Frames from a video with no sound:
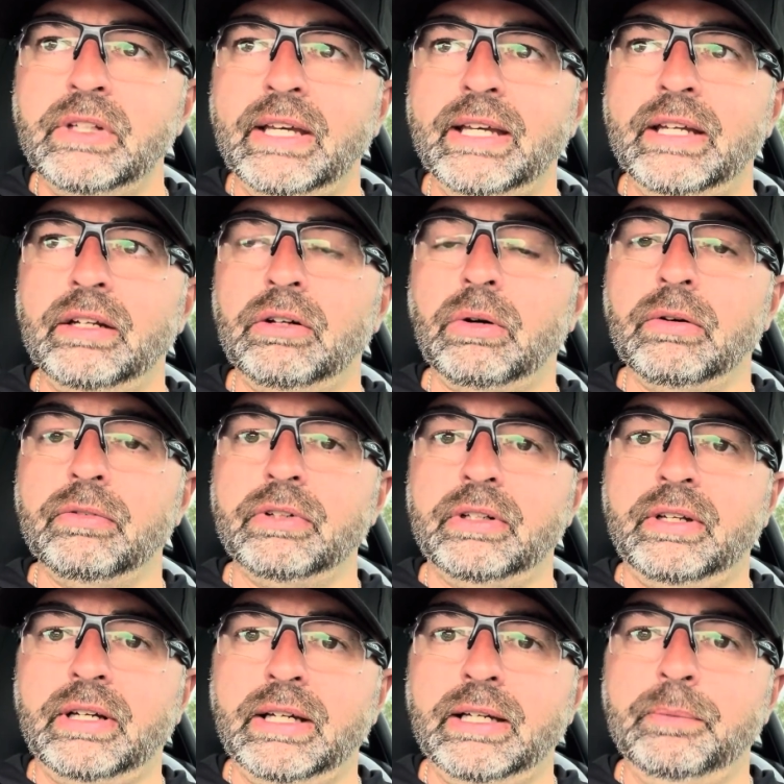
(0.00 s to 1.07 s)
and over
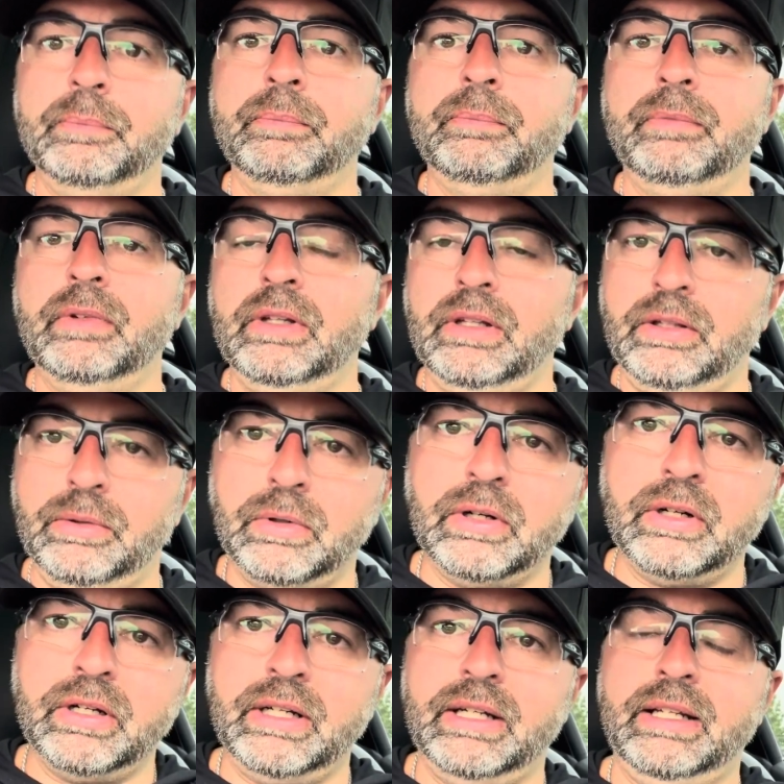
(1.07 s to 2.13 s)
time you
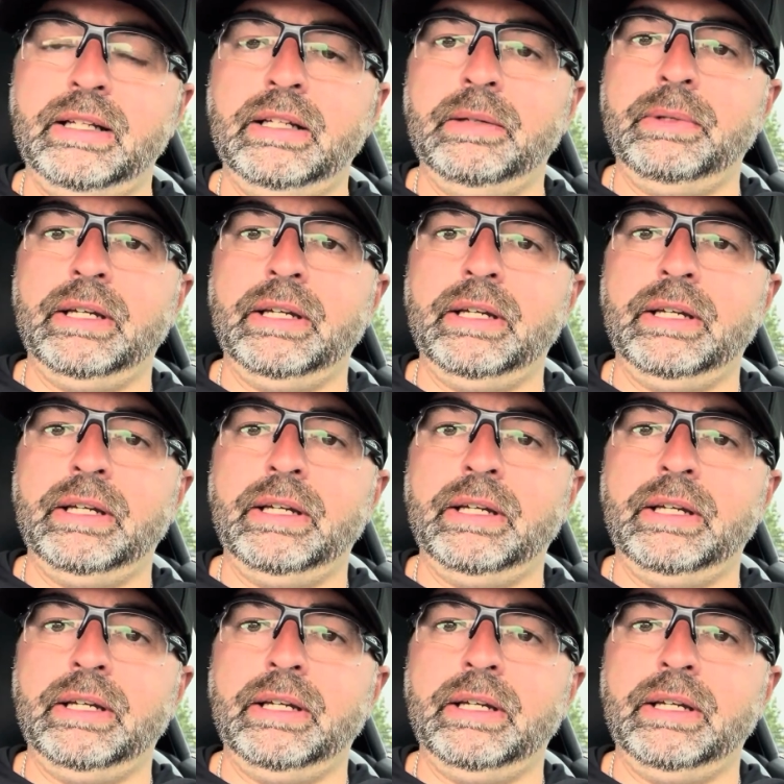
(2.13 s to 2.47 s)
are going to end up